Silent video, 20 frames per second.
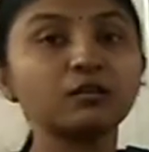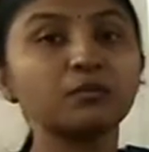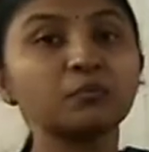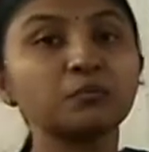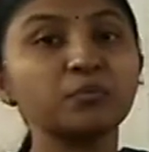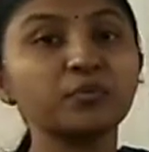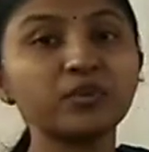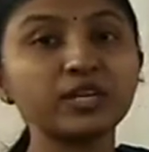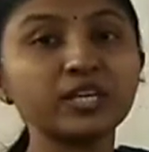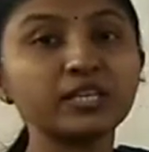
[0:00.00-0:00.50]

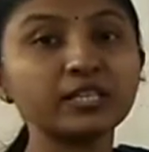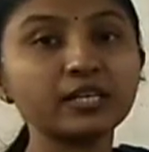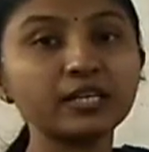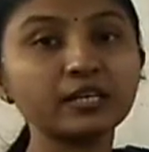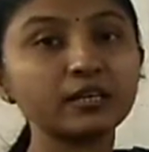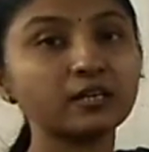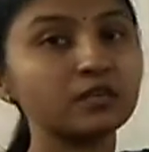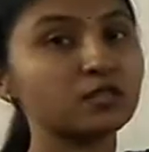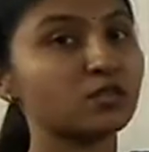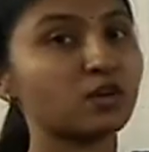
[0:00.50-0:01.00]

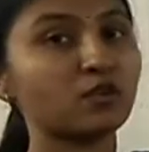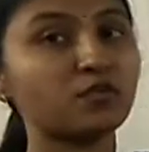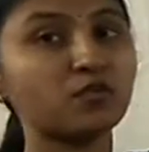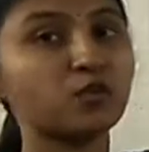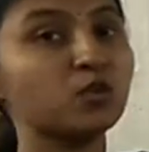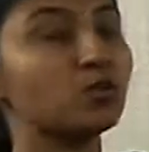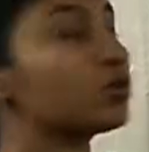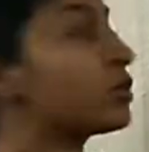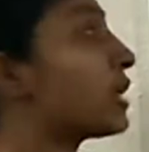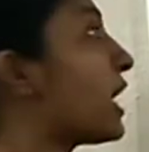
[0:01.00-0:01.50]
breathing is of
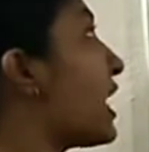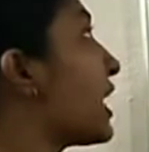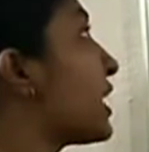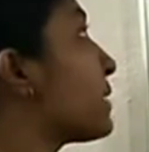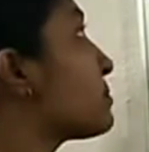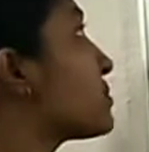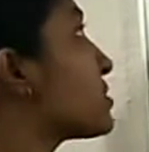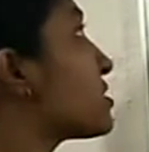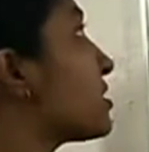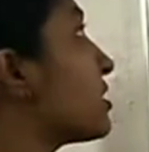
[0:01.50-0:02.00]
two
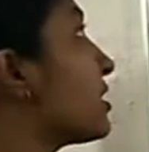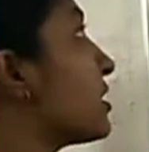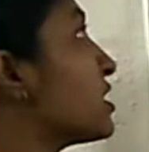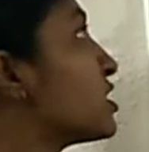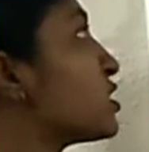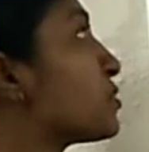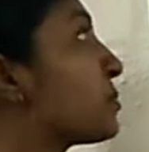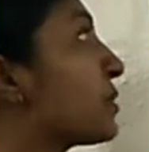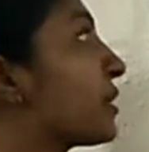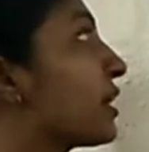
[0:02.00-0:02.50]
types:
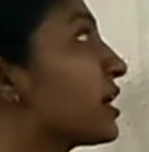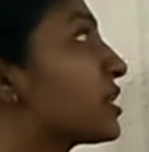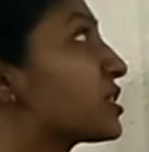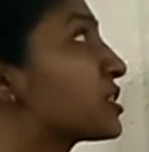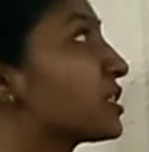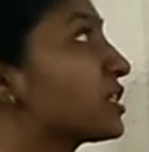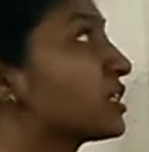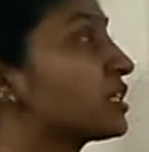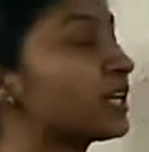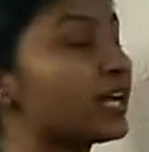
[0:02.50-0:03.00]

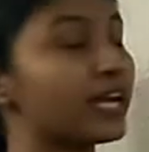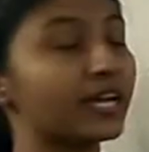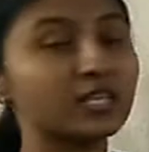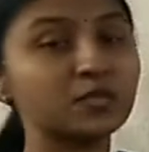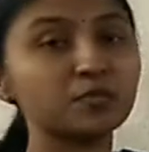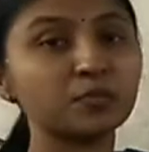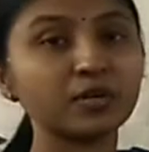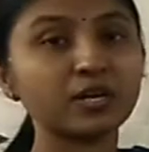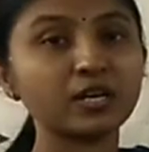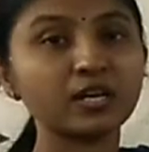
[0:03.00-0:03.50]
inspiration,
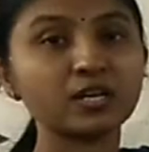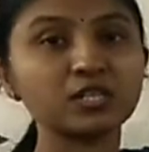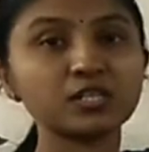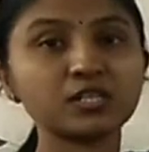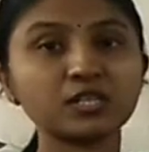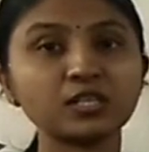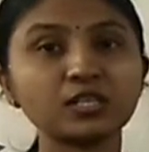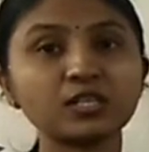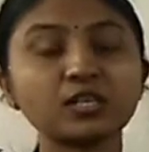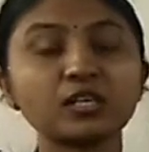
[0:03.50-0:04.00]

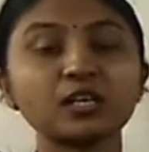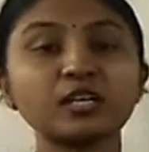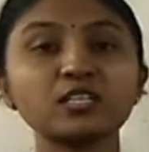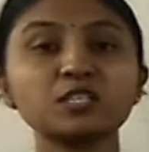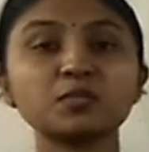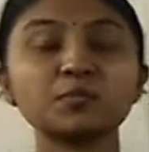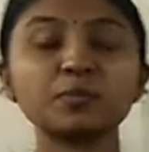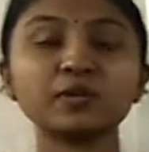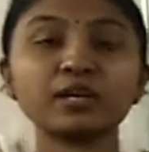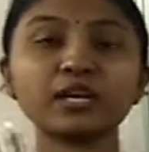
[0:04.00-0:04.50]
expiration.
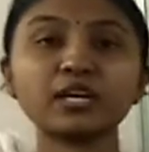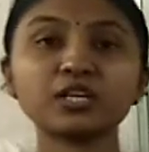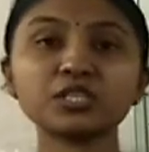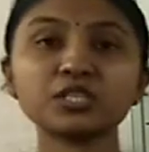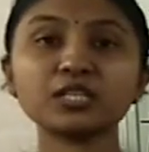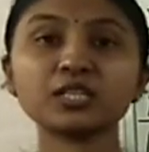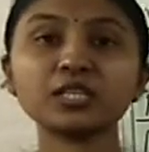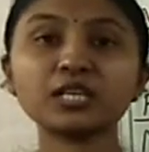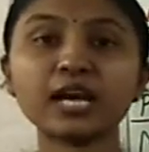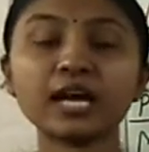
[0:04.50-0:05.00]

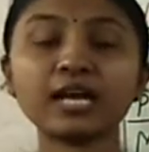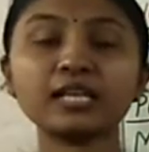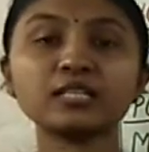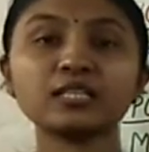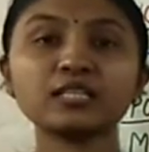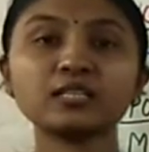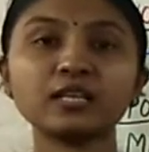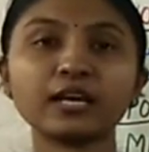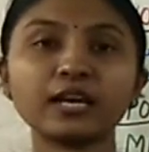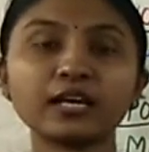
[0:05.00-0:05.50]
Inspiration
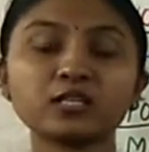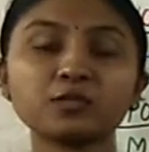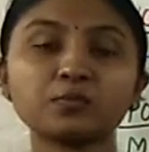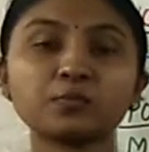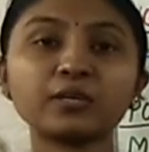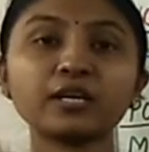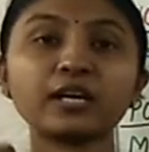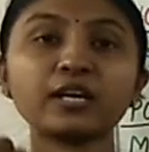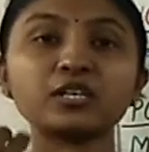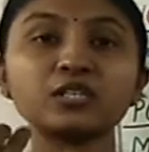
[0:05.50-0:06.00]
and
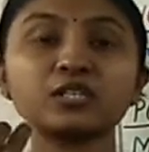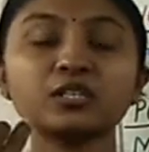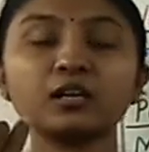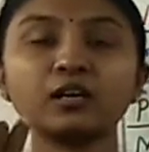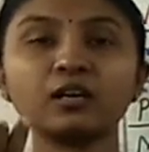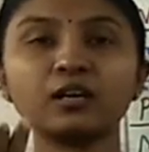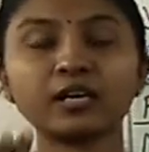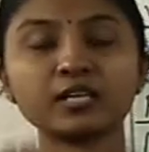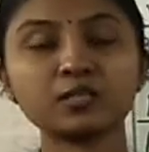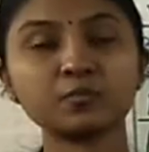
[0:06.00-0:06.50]

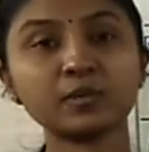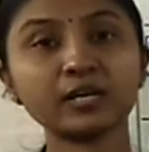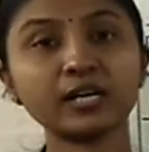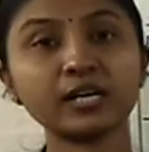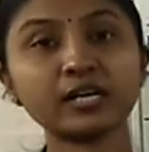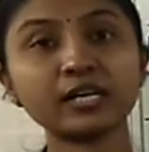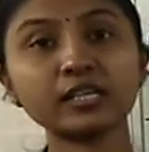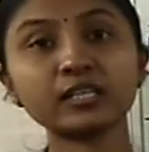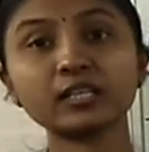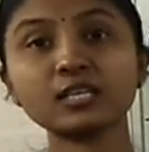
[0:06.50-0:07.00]

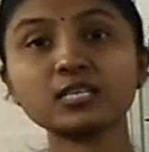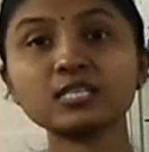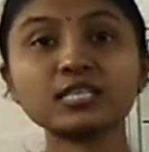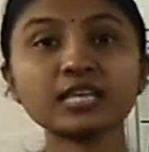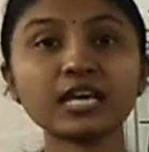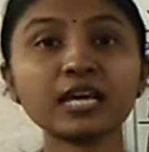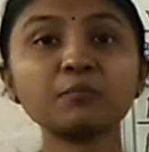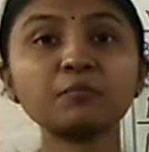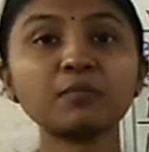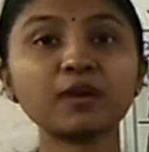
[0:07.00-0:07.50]
expirating the
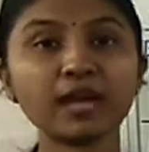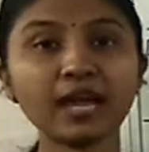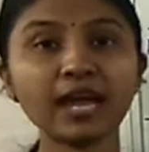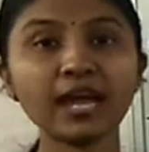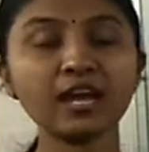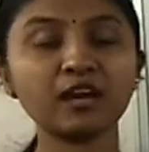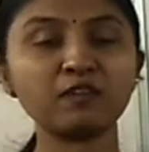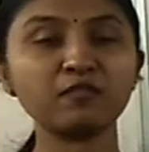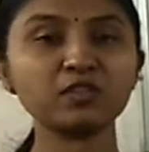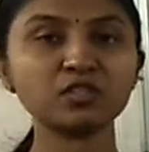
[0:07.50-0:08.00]
same
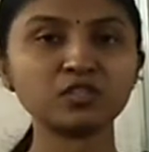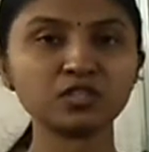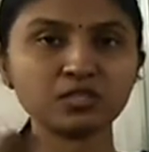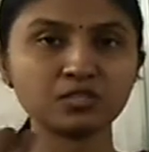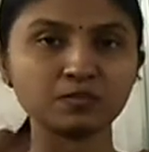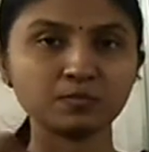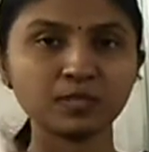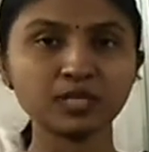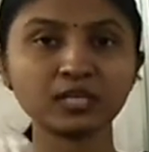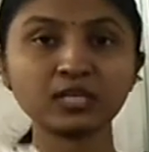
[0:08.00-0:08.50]
air which
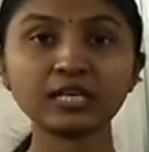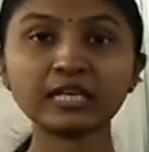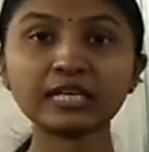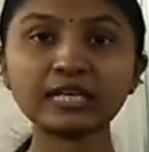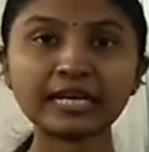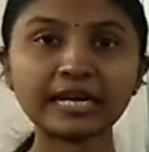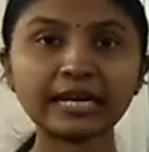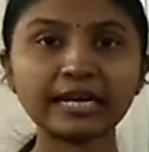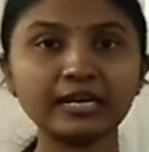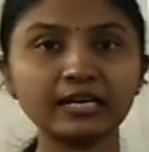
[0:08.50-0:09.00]
is being
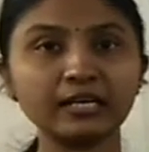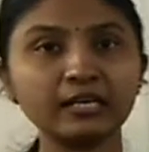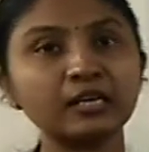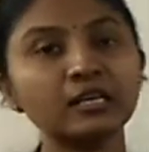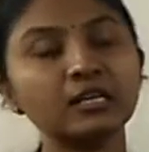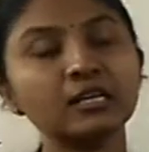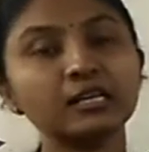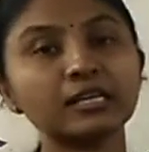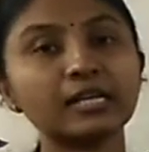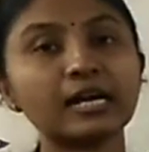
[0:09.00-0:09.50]
inhaled,
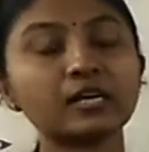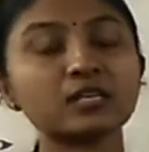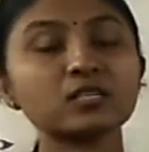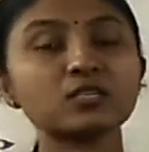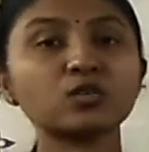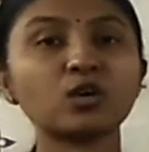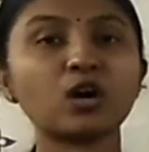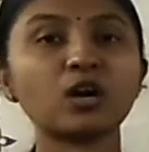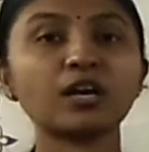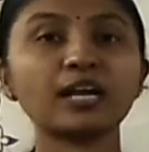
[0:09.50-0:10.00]
that is
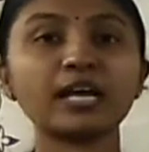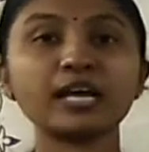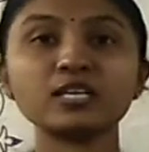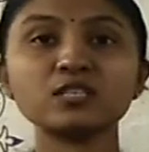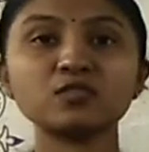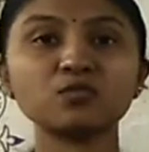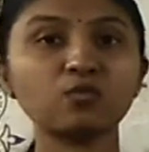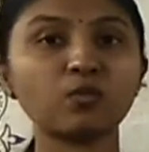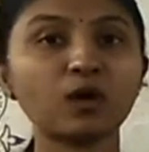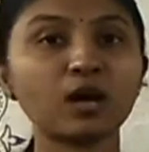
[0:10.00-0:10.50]
called
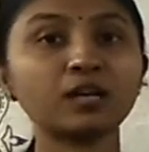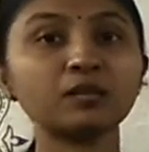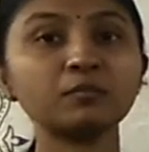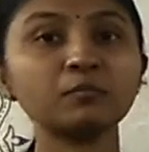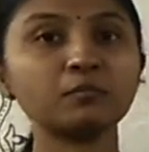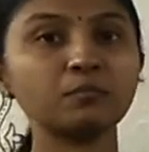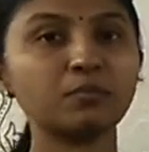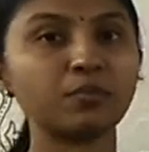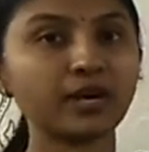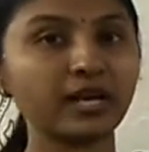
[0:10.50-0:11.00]
as one
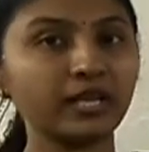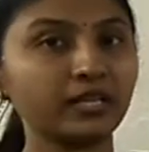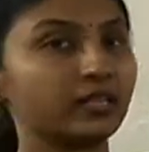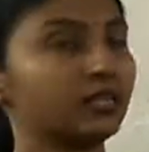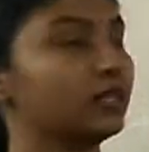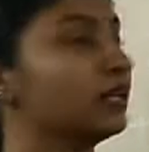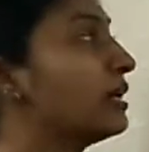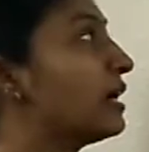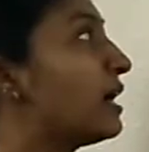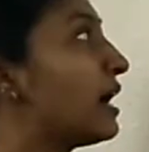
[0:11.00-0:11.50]
breath.
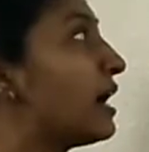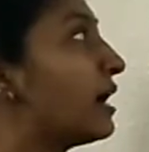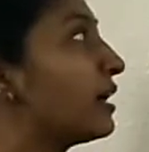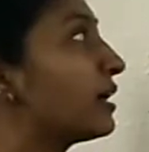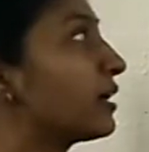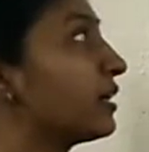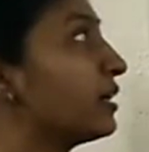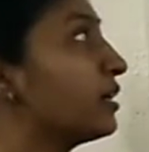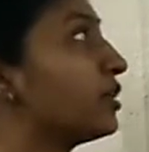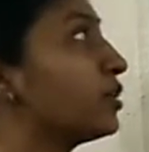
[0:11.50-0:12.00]

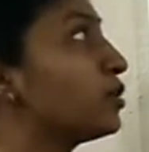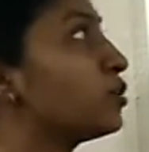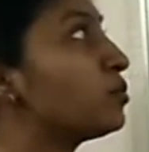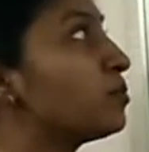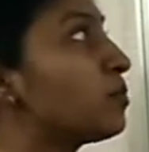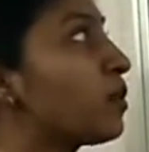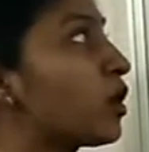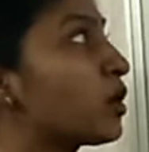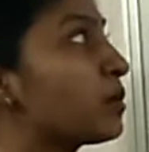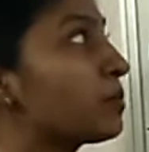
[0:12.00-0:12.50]
And in
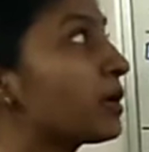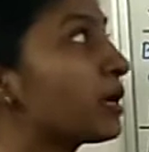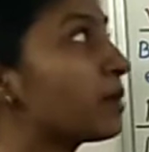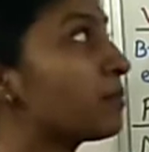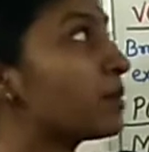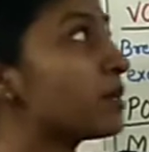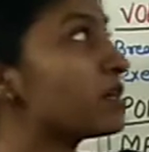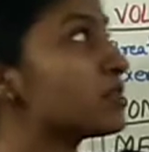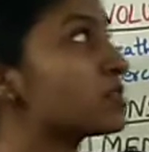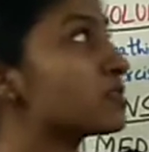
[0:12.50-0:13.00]
newborn
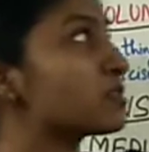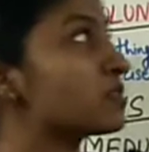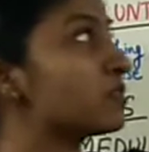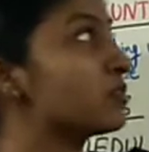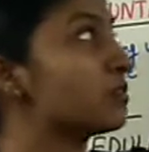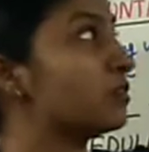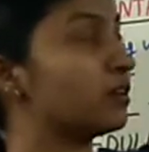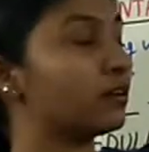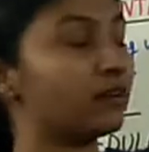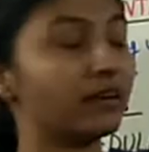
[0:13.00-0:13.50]
babies,
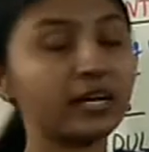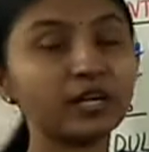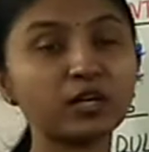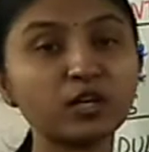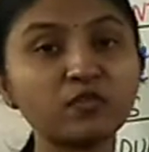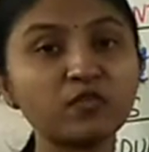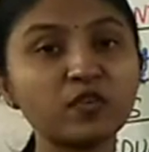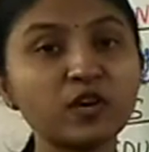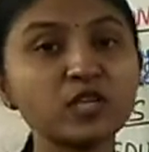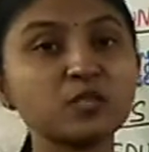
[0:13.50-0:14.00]
the rate
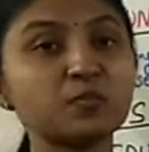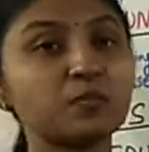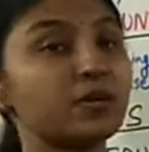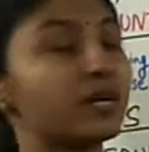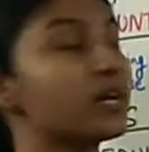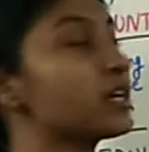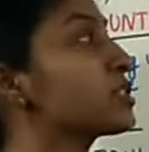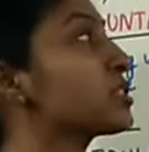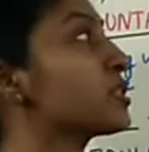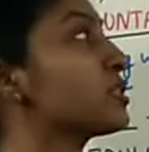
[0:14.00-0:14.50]
of
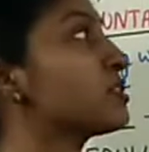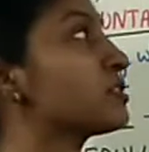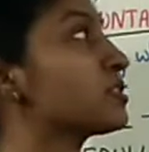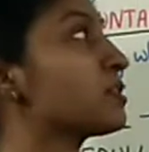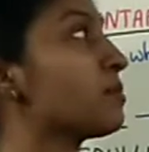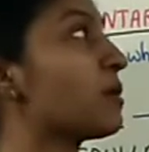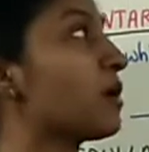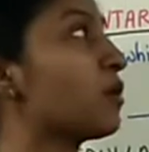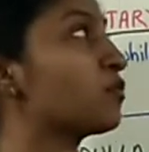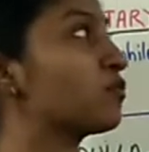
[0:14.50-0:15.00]
respiration is
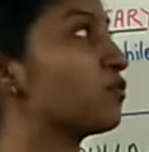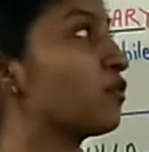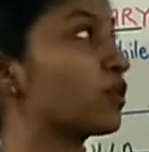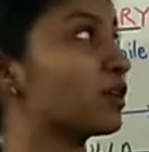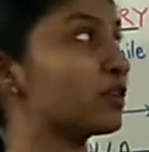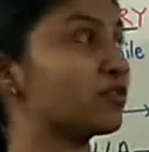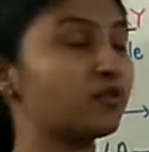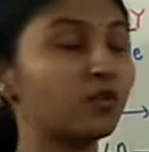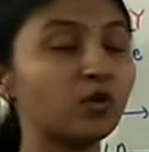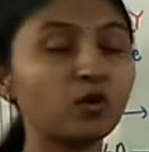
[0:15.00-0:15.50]
about
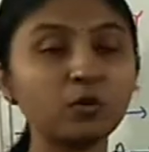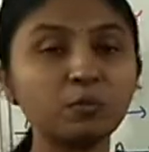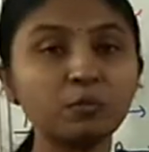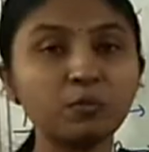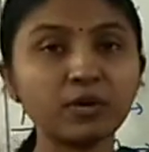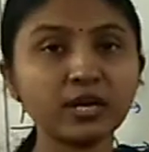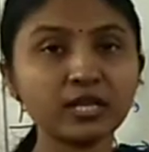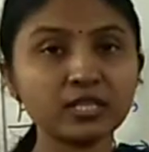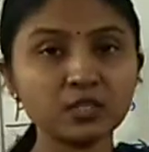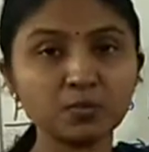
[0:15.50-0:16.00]
44
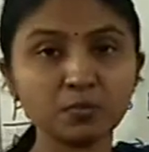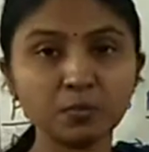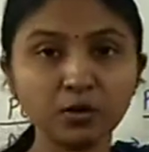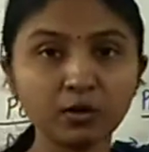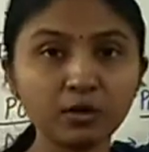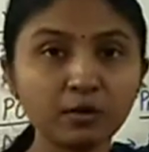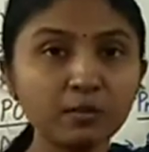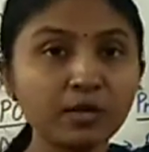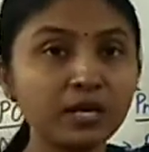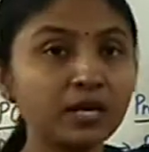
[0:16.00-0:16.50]
breaths
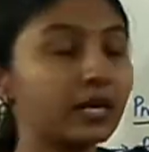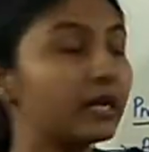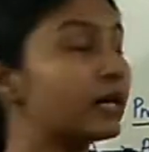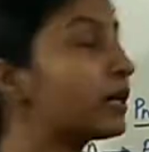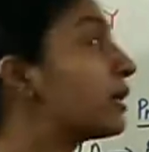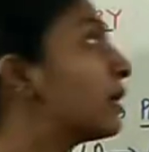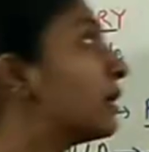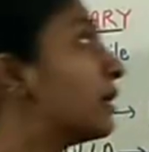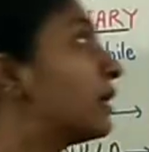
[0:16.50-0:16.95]
per minute,